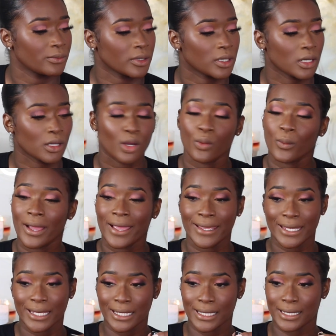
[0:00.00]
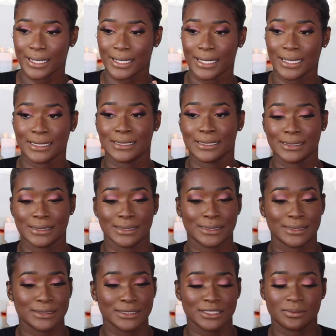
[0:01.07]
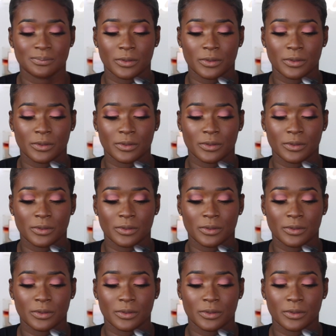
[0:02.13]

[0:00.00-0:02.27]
we're gonna go ahead and